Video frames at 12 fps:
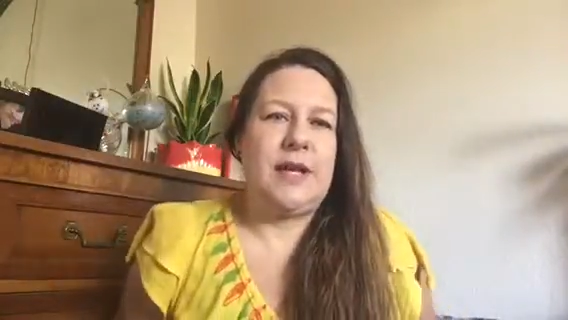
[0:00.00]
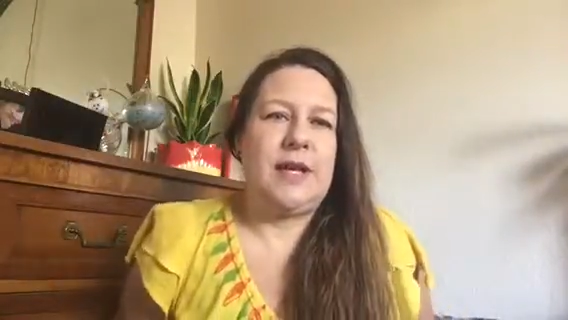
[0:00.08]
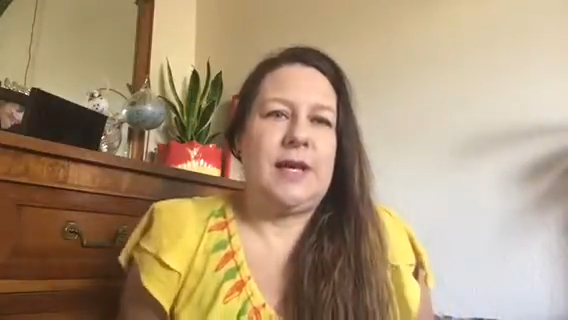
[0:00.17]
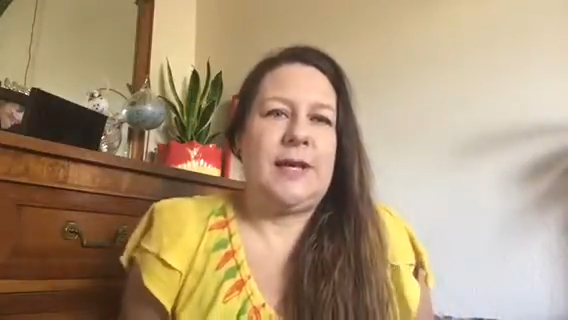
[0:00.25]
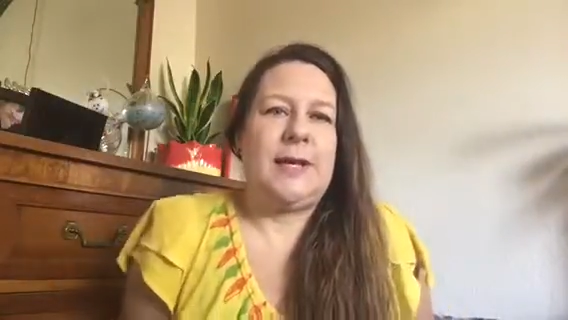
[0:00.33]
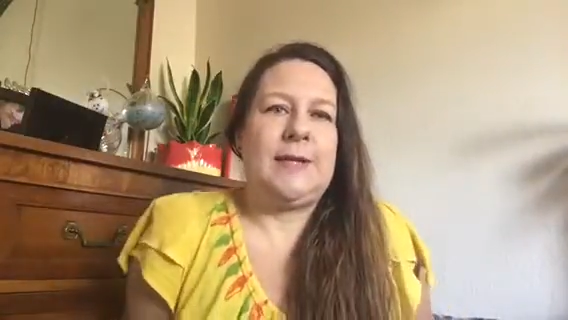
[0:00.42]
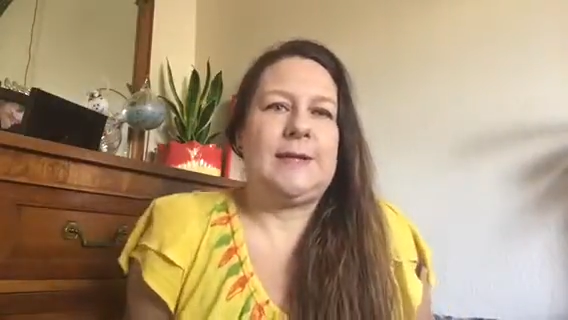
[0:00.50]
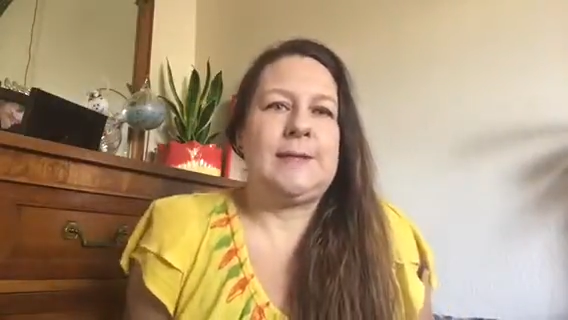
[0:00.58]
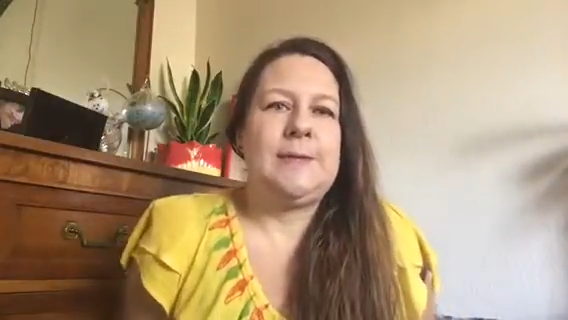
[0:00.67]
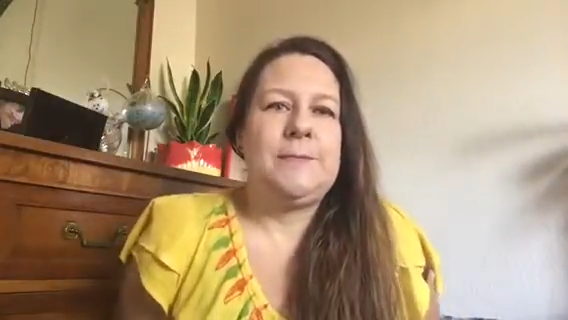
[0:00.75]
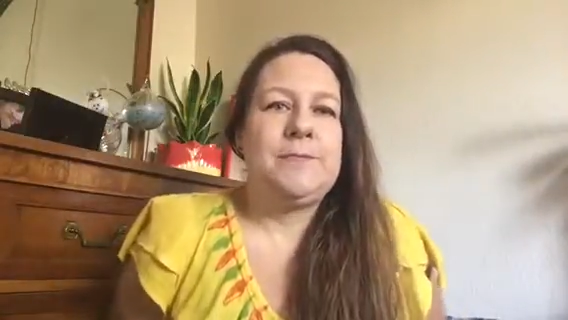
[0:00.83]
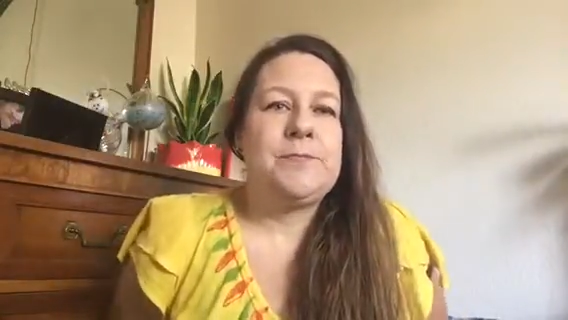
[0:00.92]
And
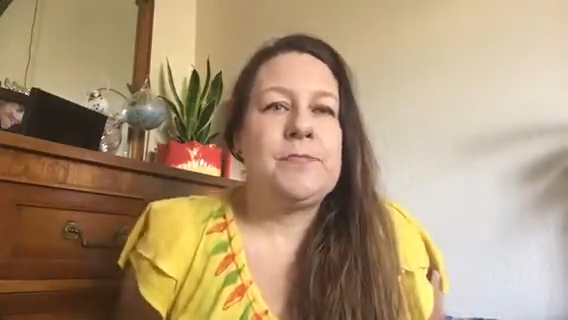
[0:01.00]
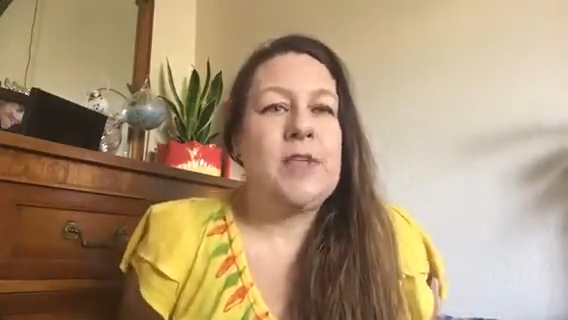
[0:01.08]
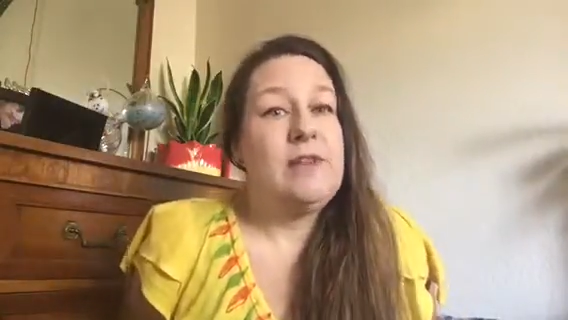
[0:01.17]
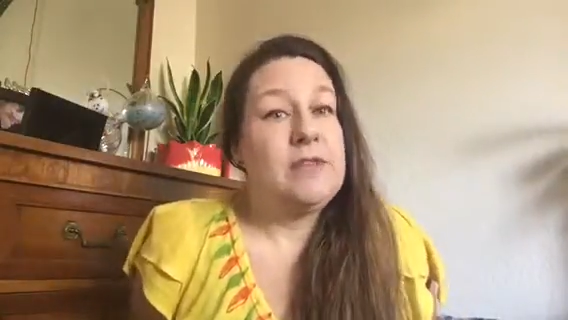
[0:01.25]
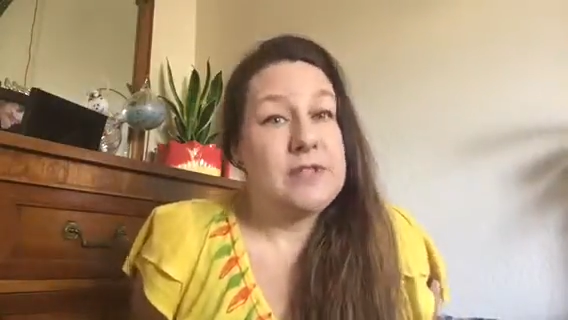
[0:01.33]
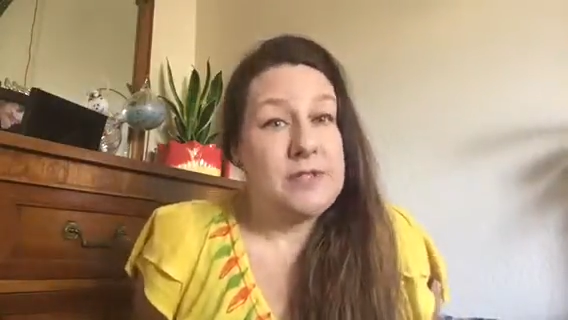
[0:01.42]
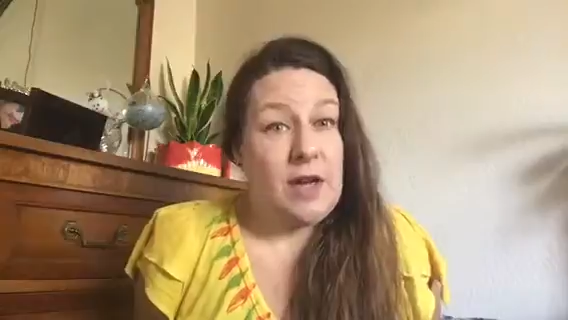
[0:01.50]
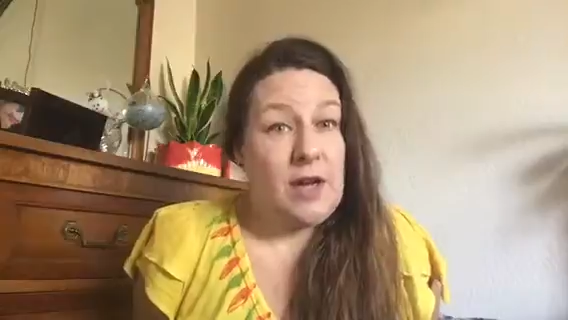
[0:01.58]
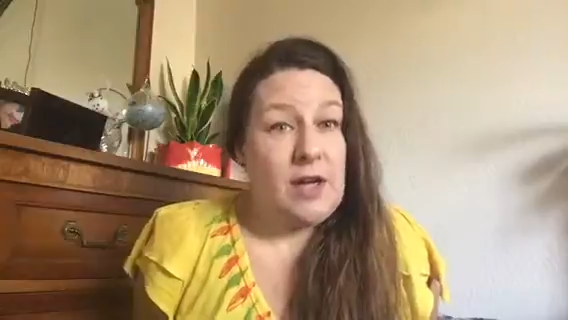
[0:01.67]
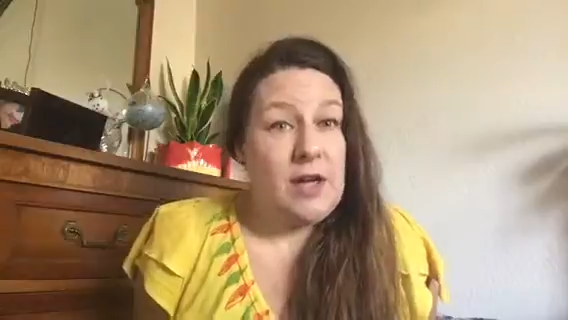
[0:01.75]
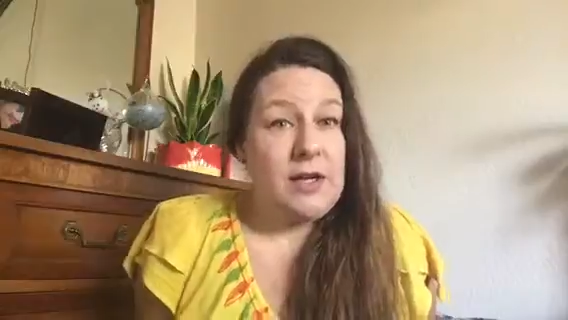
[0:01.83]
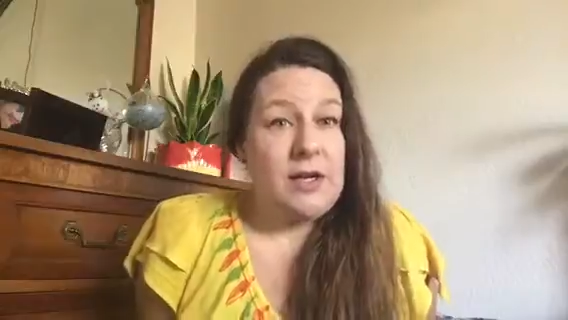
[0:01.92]
if it's
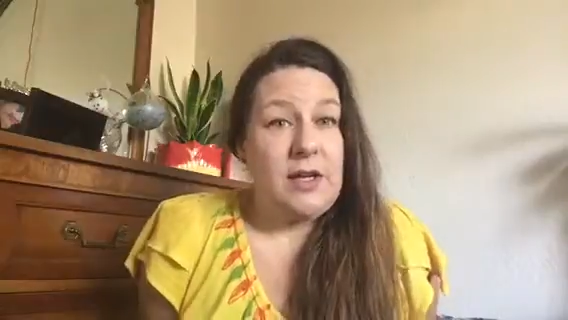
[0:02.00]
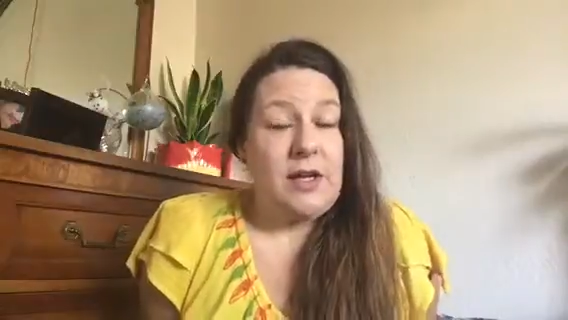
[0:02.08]
not